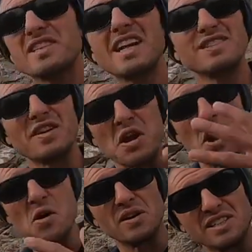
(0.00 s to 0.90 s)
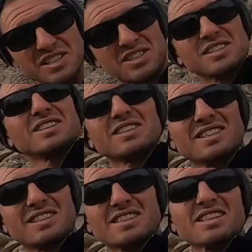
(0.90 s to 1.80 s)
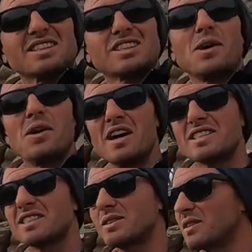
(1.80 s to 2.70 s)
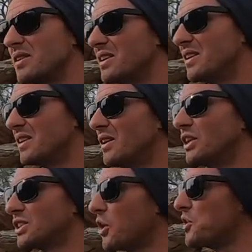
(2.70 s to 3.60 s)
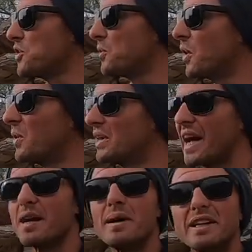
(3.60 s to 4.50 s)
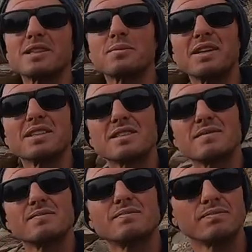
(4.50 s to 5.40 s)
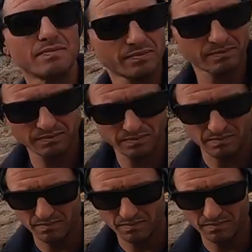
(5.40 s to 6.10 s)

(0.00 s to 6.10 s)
today's video is to show us, or show you what we like about this place. So this is like a secret